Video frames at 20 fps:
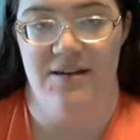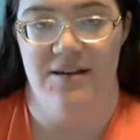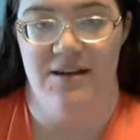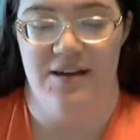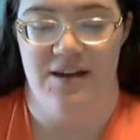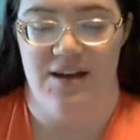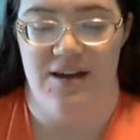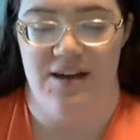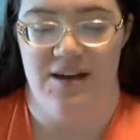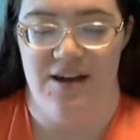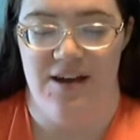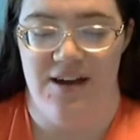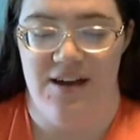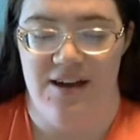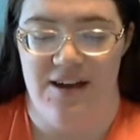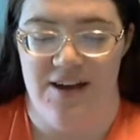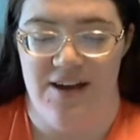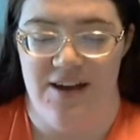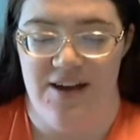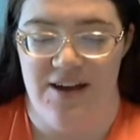
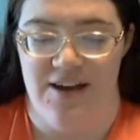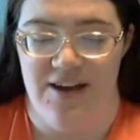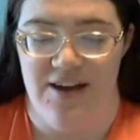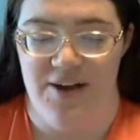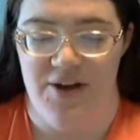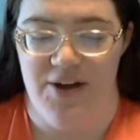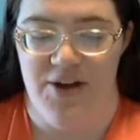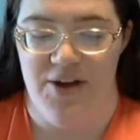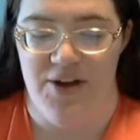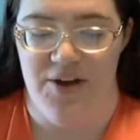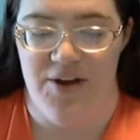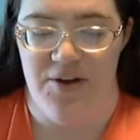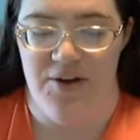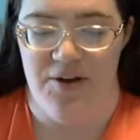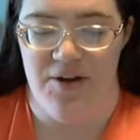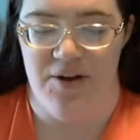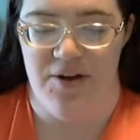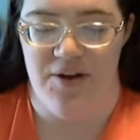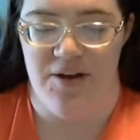(silence)